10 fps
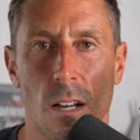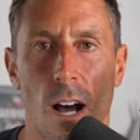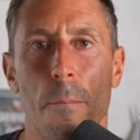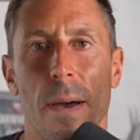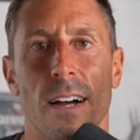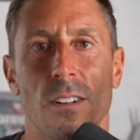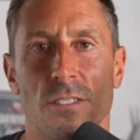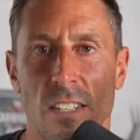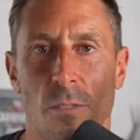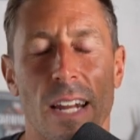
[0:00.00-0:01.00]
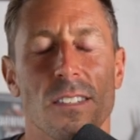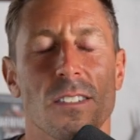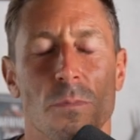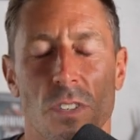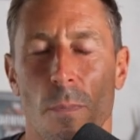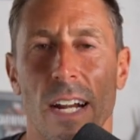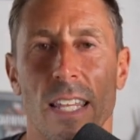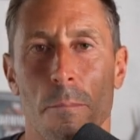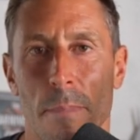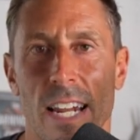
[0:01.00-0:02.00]
compounds, enzymatic systems in your
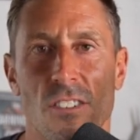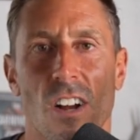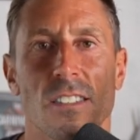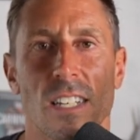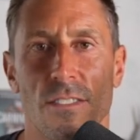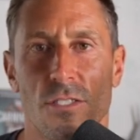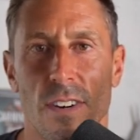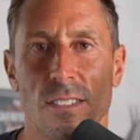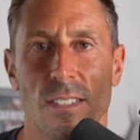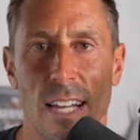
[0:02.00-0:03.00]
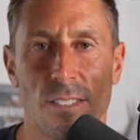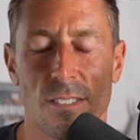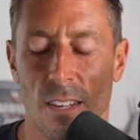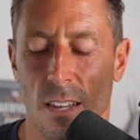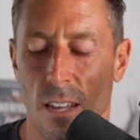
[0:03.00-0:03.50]
body that manage oxidative stress. Yes.